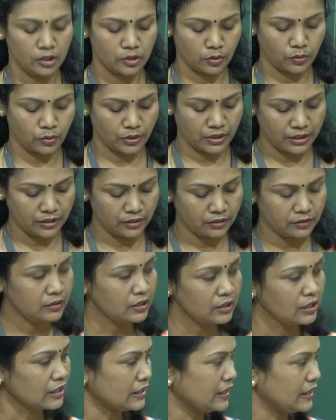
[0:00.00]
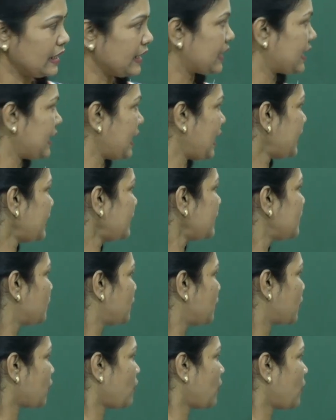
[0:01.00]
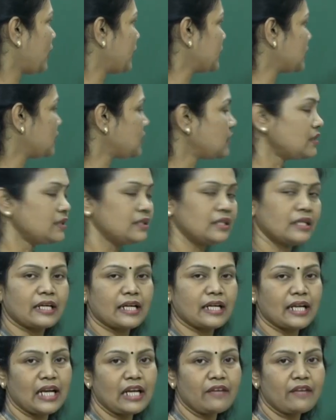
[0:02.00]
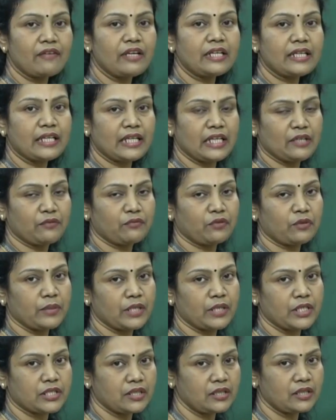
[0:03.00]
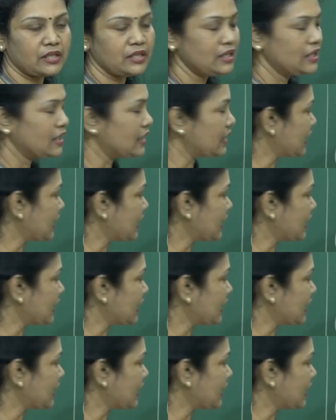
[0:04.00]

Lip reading: so here they can provide the relevant information